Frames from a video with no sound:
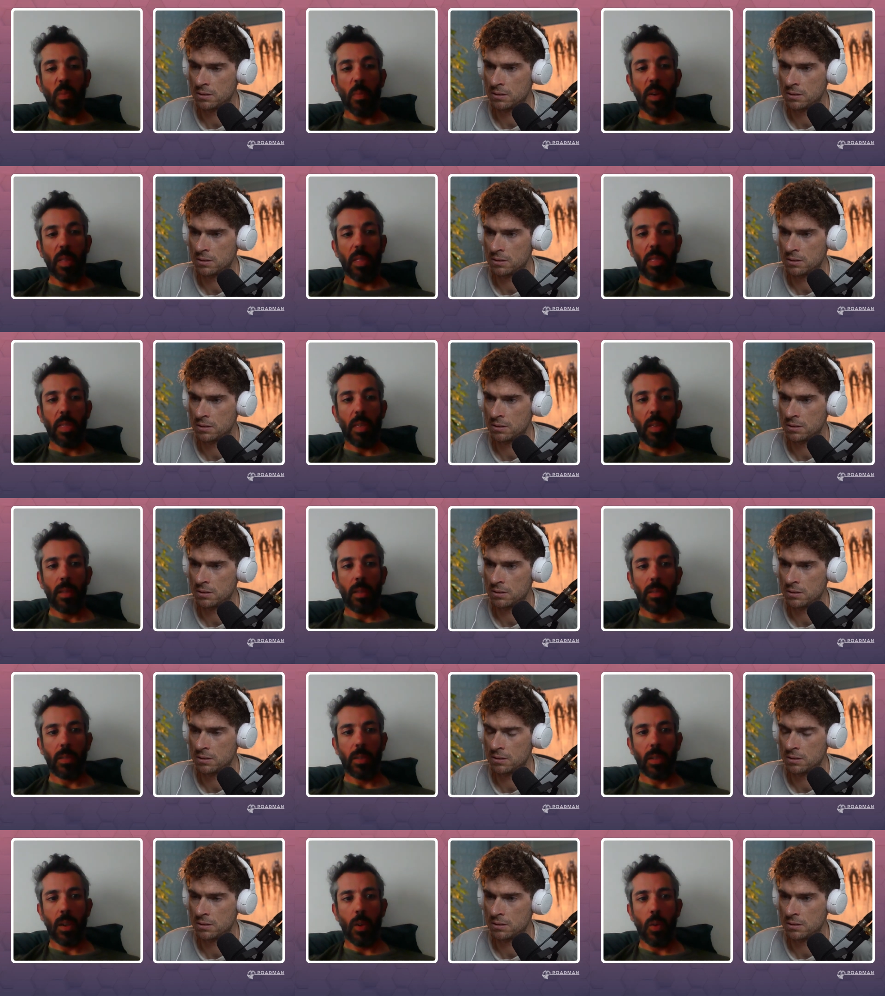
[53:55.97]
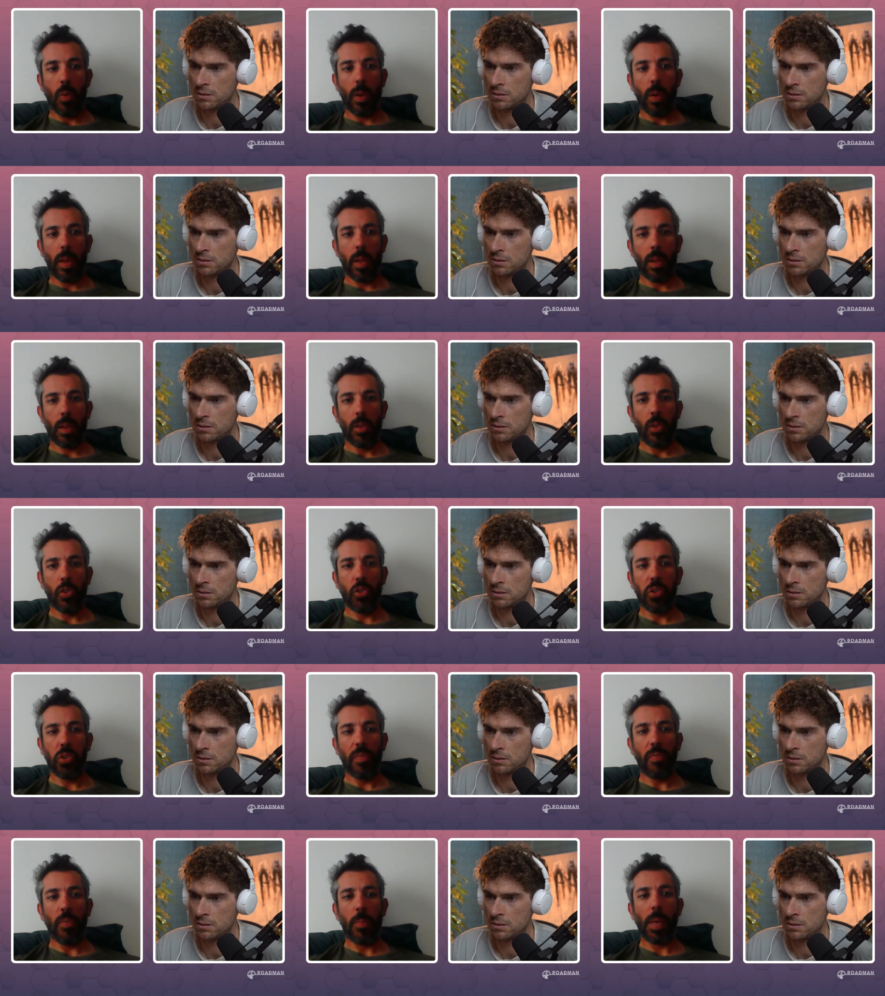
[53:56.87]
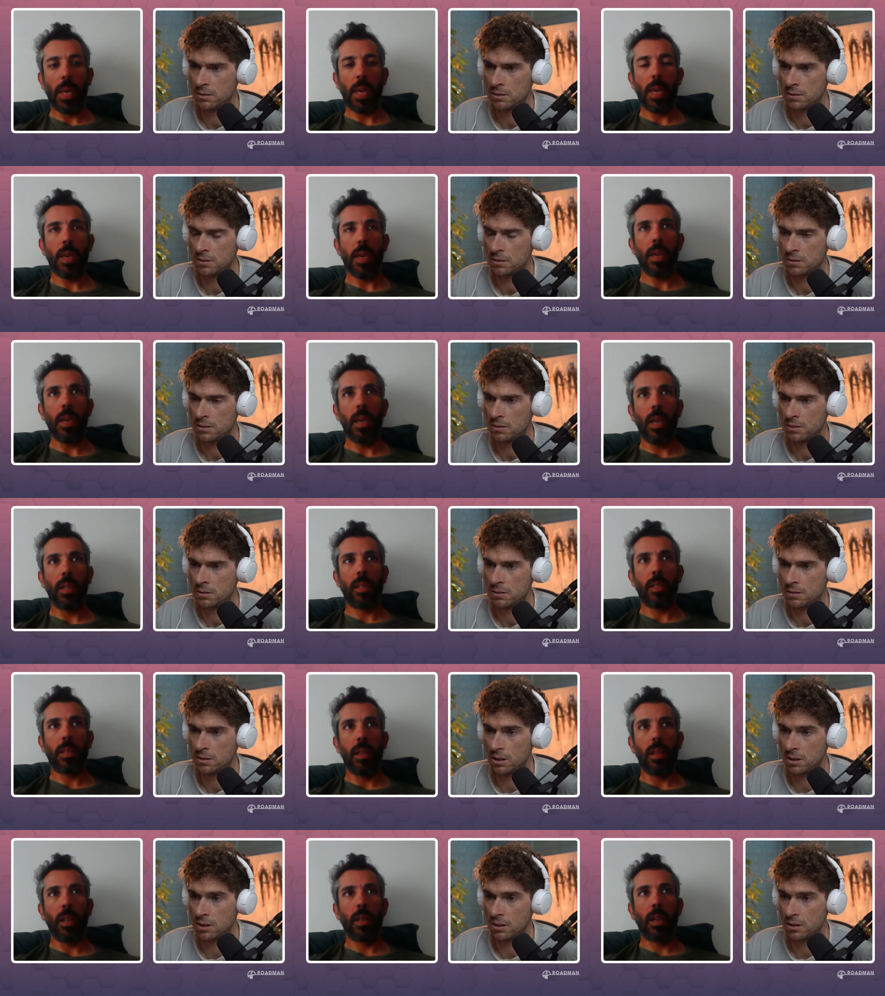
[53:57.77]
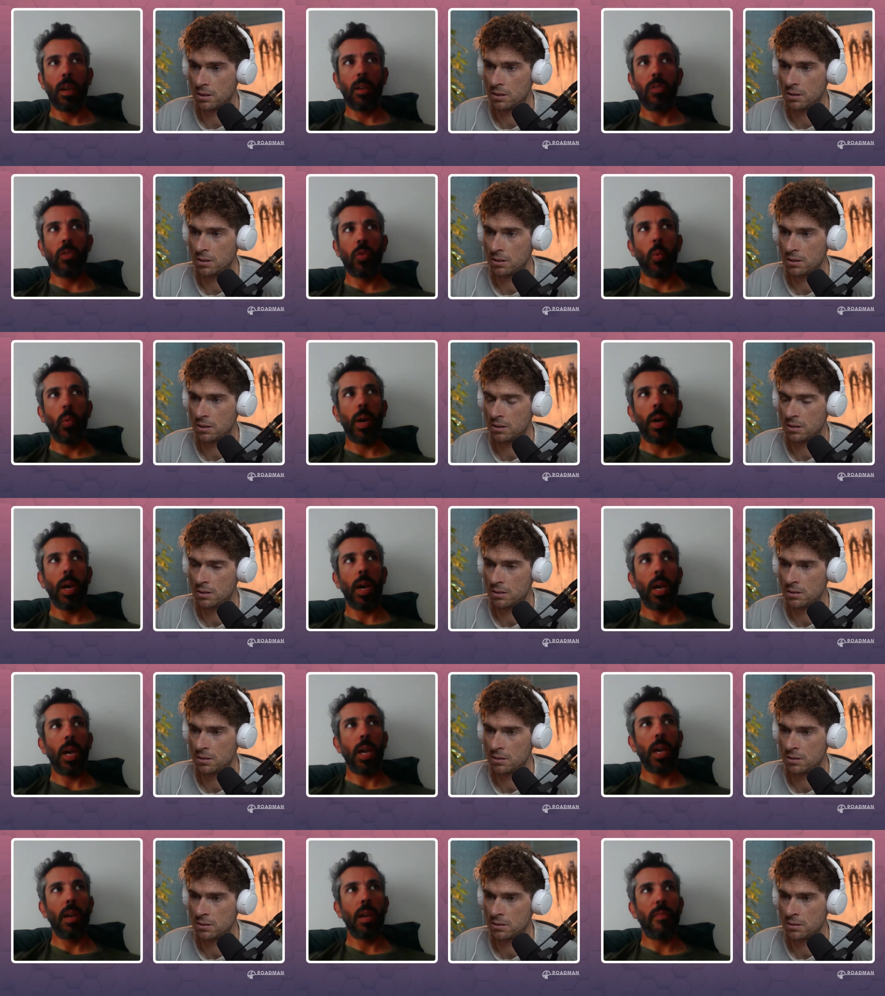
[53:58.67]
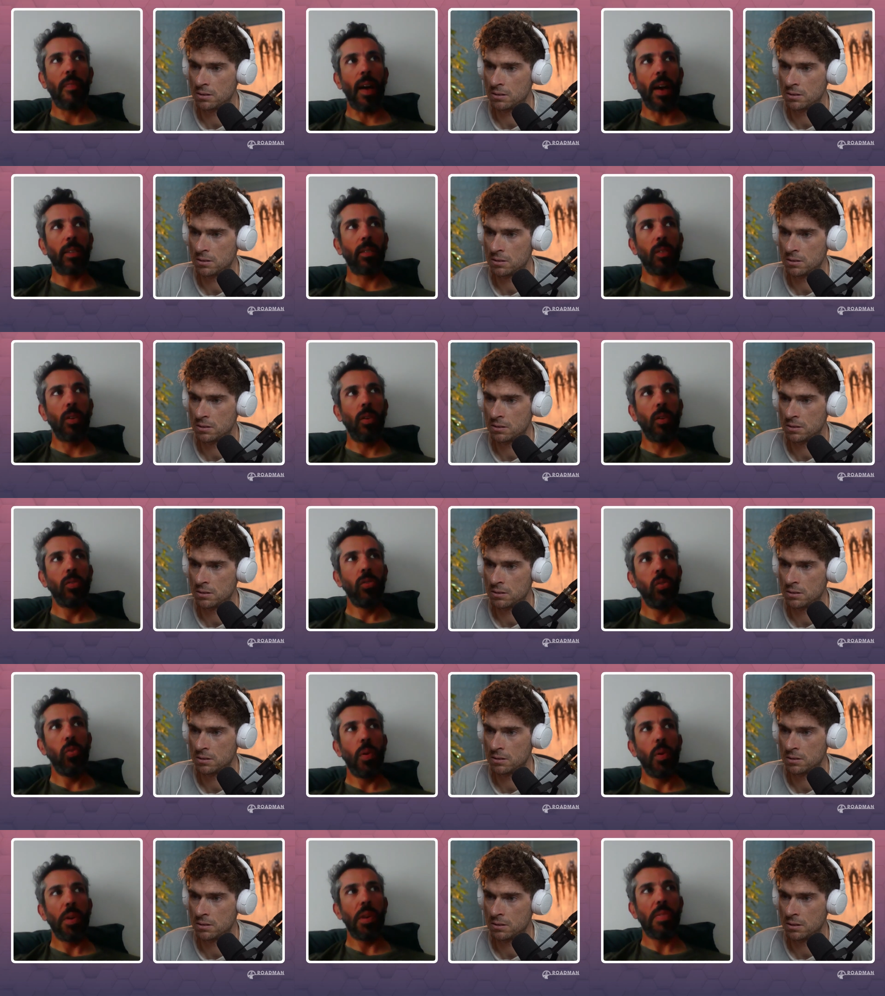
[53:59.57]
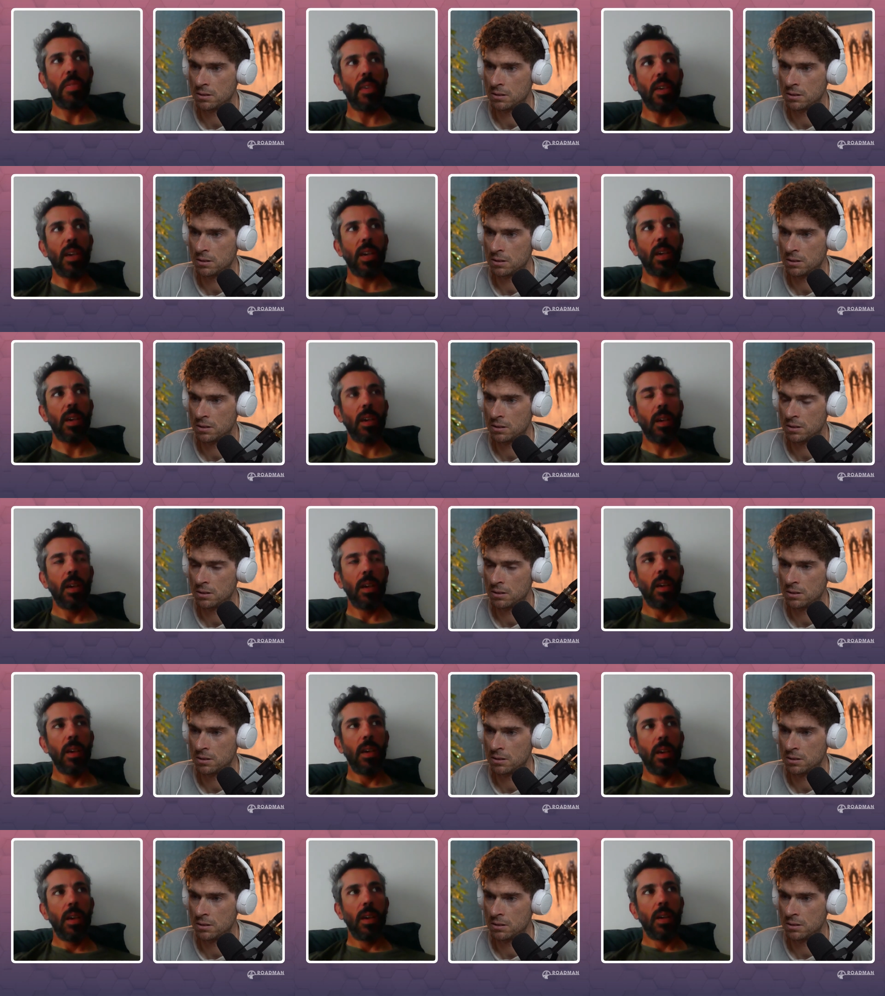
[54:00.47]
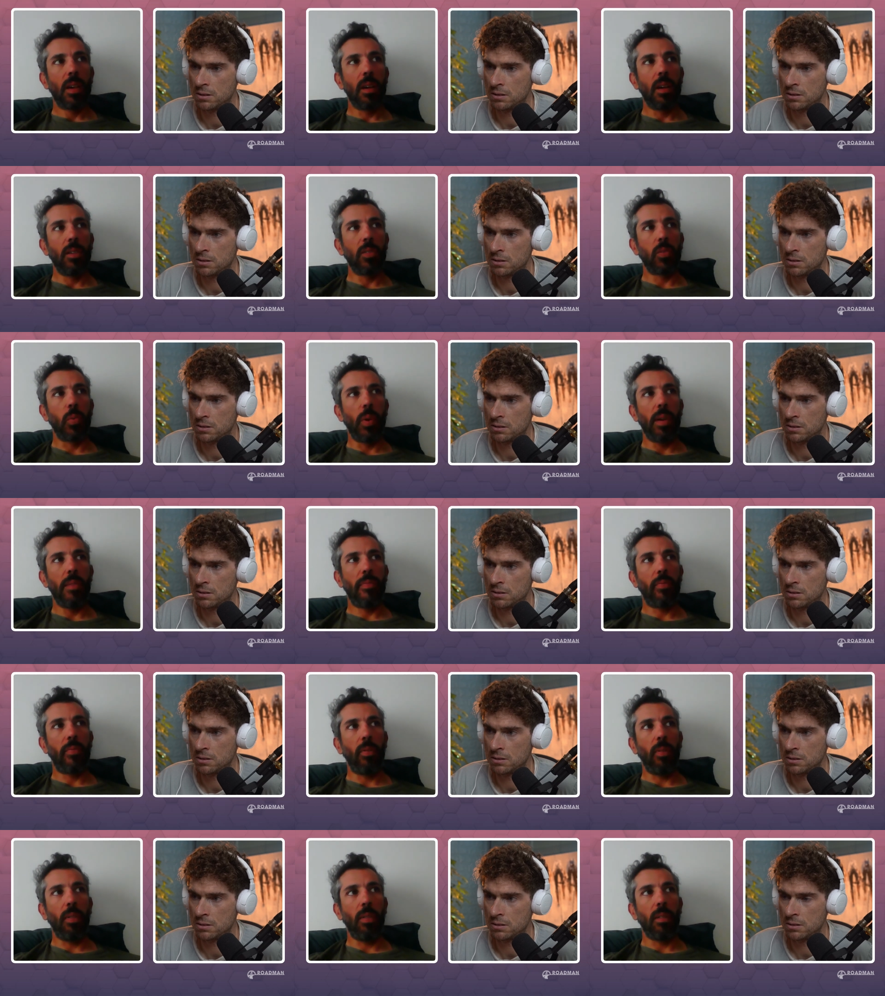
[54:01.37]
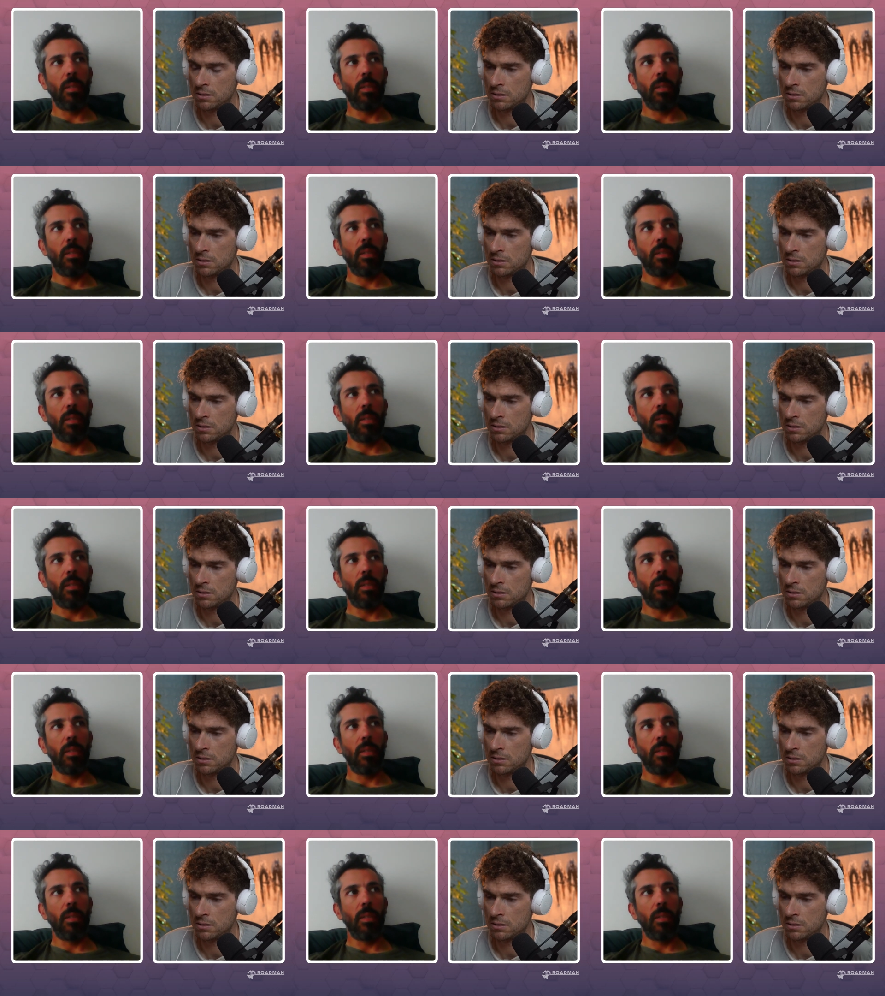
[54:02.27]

Speaker 1: months to go away. Usually for me, it, it goes away if I don't do anything. goes away for